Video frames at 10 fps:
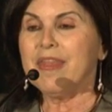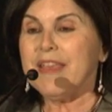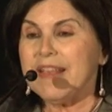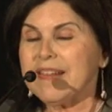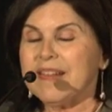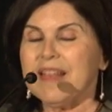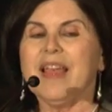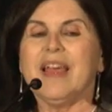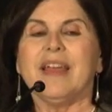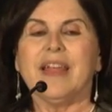this,
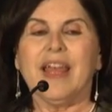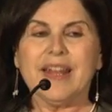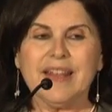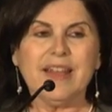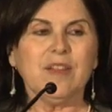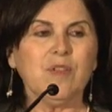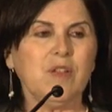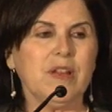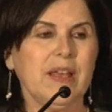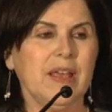at the end of
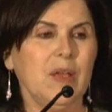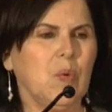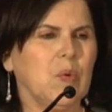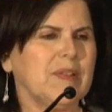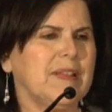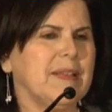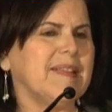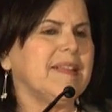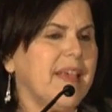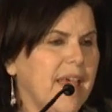the day, was the
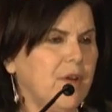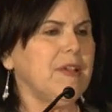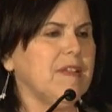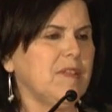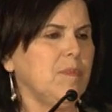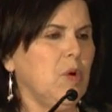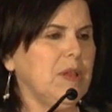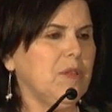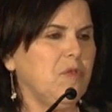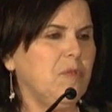scariest
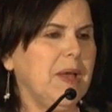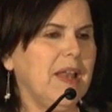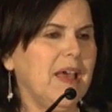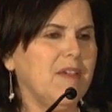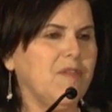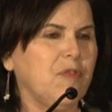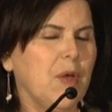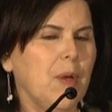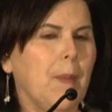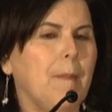moment of my life,
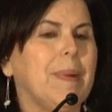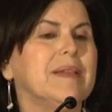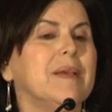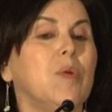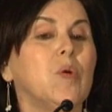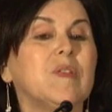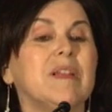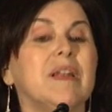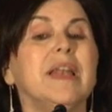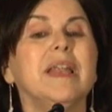but the most
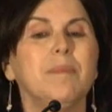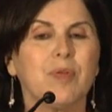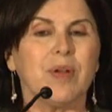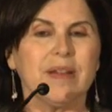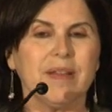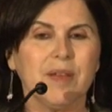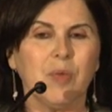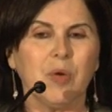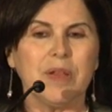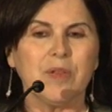liberating
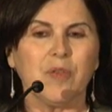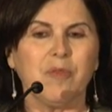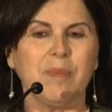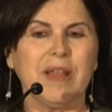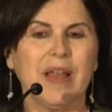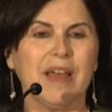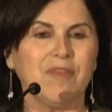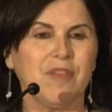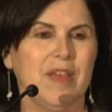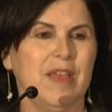moment of my
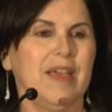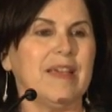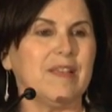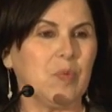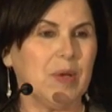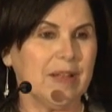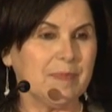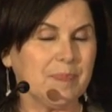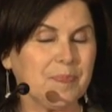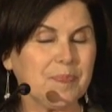life as well.
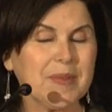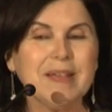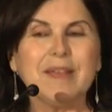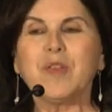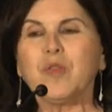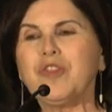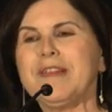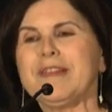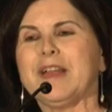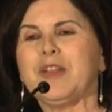So she
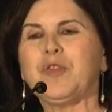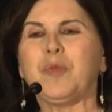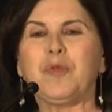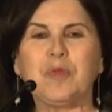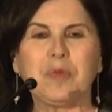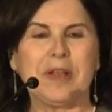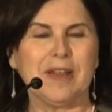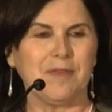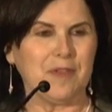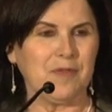decided to move to
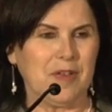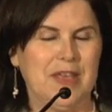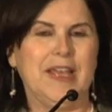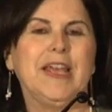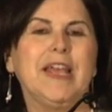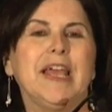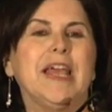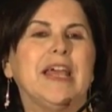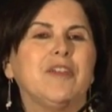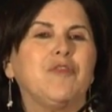Tel Aviv.
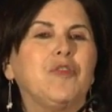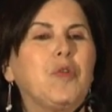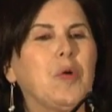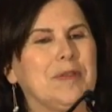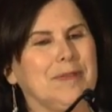And she wrote,